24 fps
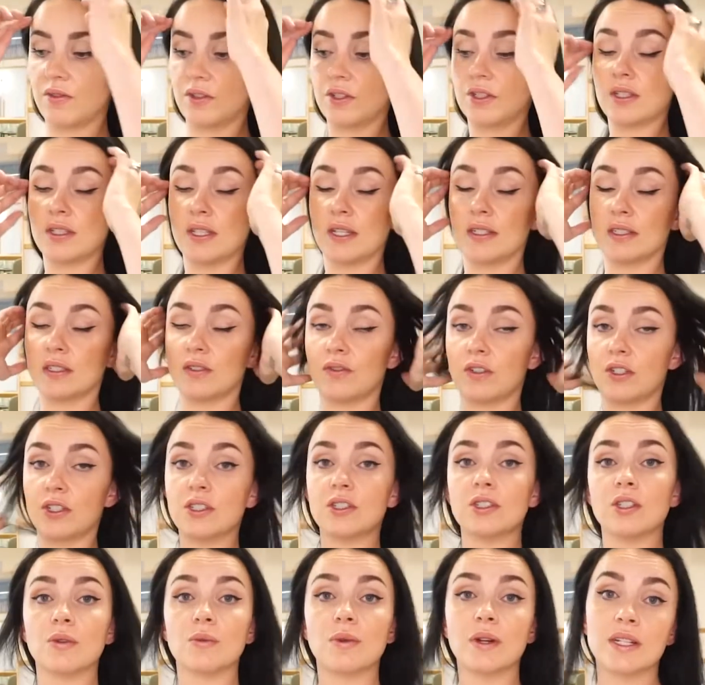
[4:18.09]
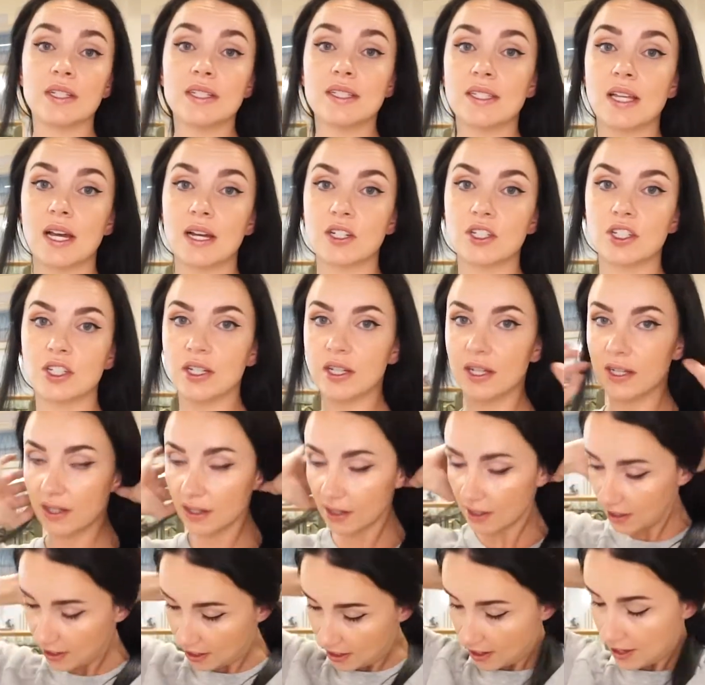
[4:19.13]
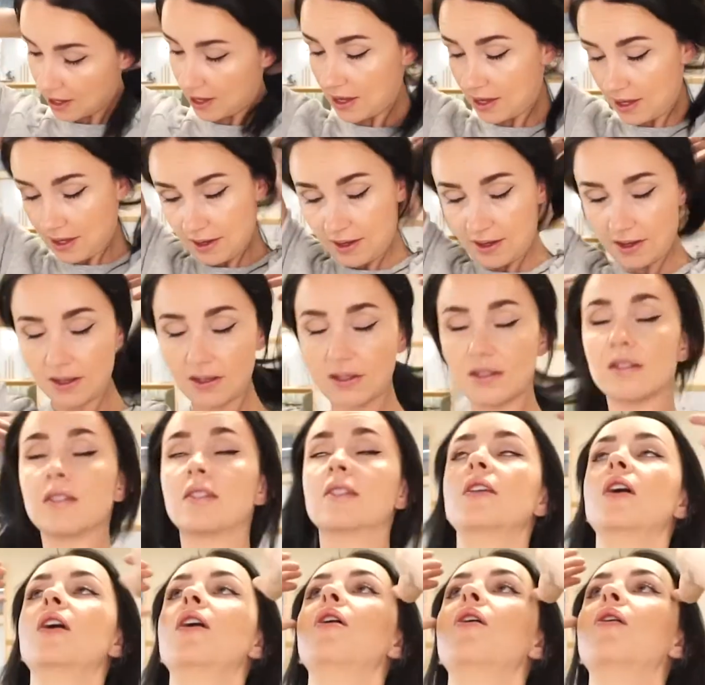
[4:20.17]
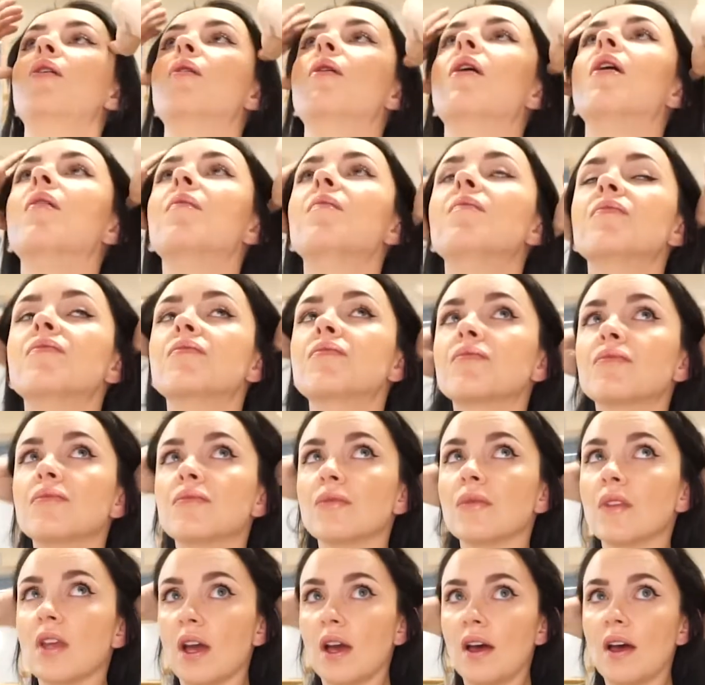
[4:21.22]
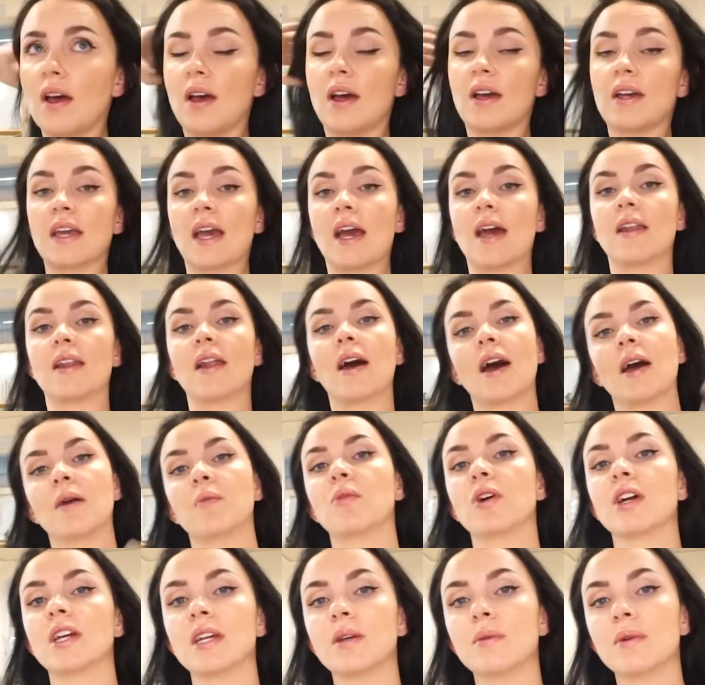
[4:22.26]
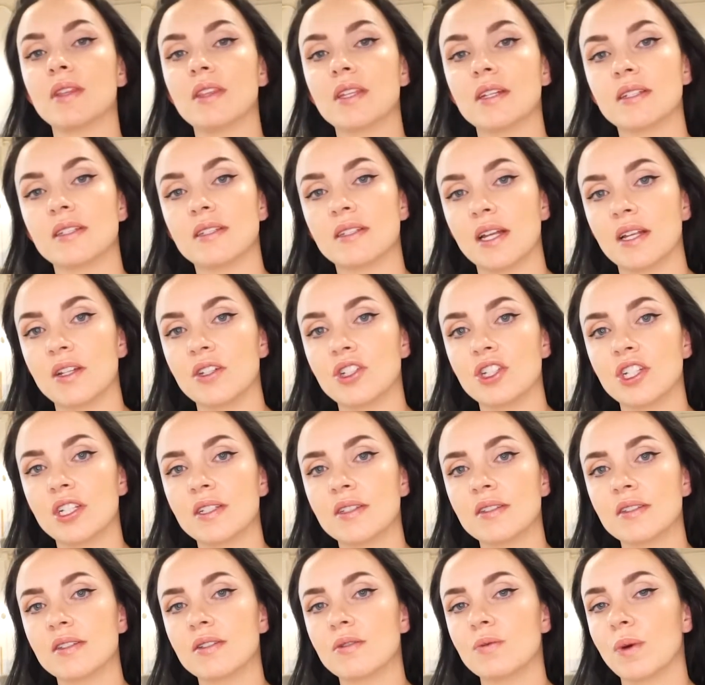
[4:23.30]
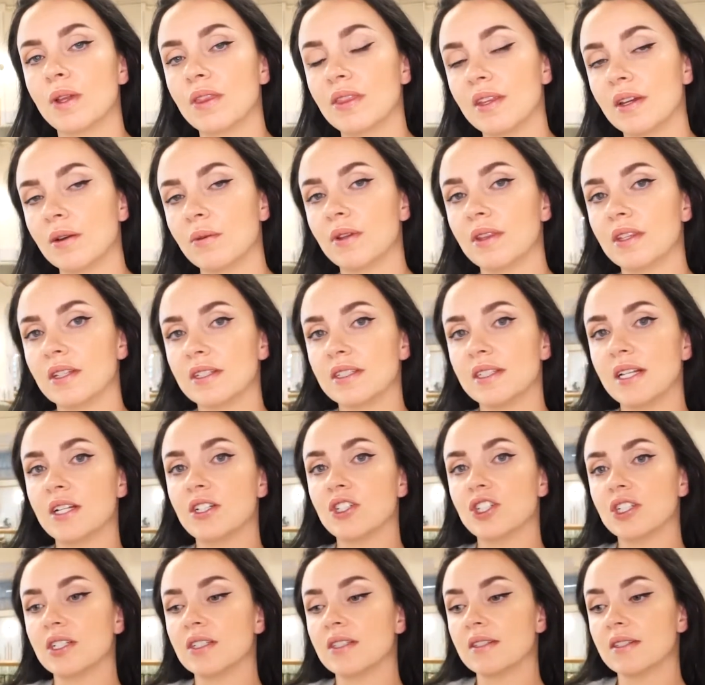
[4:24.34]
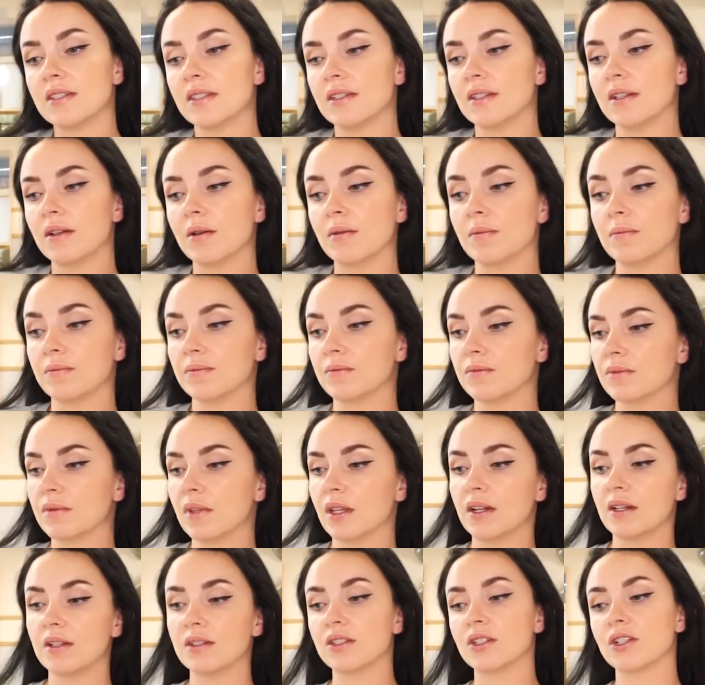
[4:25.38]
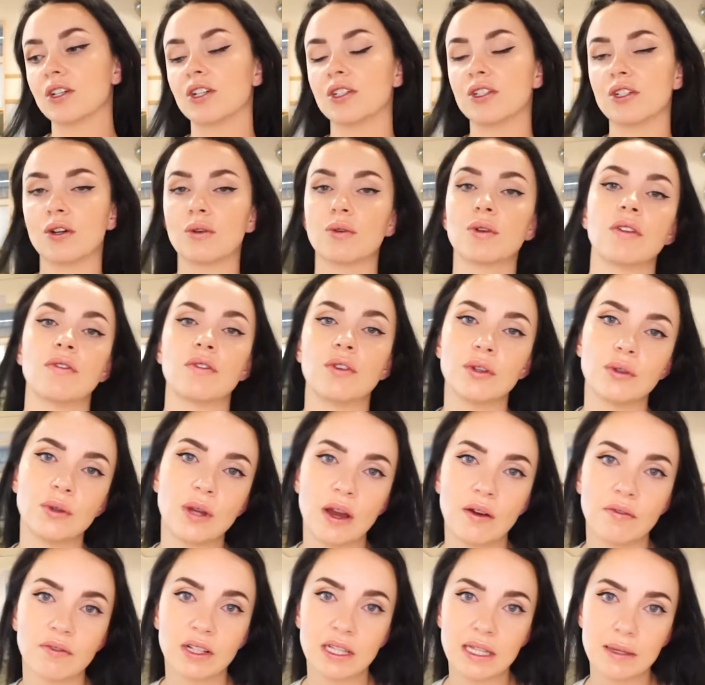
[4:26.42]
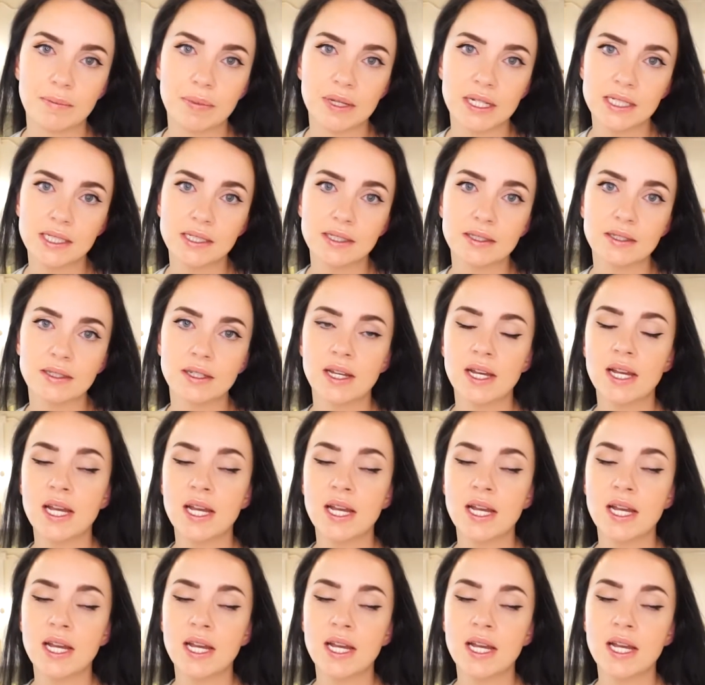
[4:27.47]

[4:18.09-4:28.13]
first things first, you'll want to section it. So again, I'm working with extensions. One thing with extensions, it's a good note if you have clip-ins,